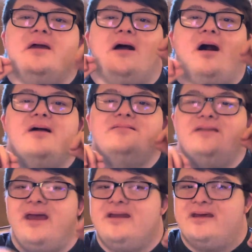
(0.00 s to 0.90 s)
a hot
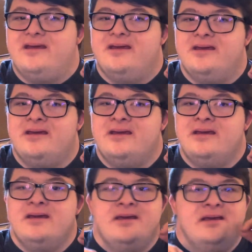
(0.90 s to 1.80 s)
lady,
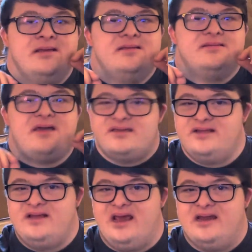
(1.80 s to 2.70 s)
sexy
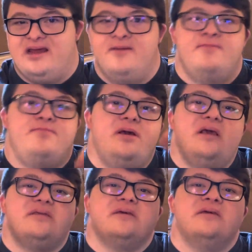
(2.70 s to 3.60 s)
lady.
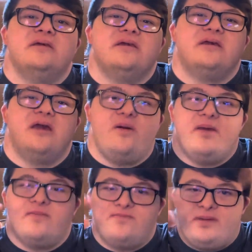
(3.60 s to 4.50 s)
Please,
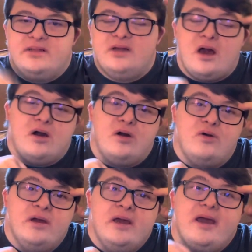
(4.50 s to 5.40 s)
comment
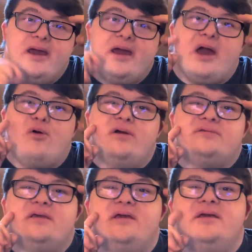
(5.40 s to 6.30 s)
below, and I want to
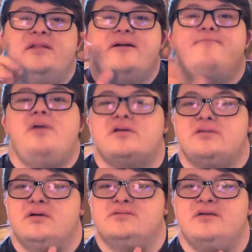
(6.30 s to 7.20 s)
see the
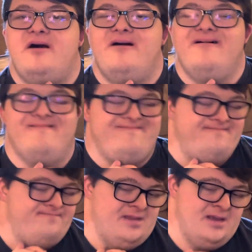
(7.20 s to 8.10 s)
pictures of
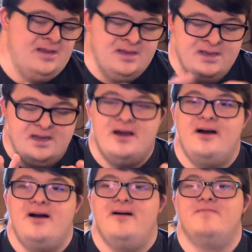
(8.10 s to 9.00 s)

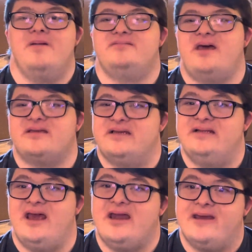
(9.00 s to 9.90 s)
a sexy
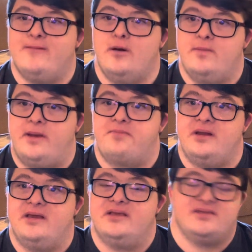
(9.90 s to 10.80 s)
lady for me,
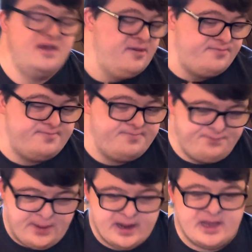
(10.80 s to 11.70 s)
please.
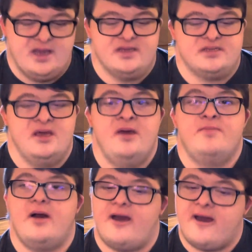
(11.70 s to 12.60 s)
Because,
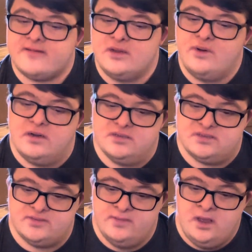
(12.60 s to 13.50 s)
but afterwards,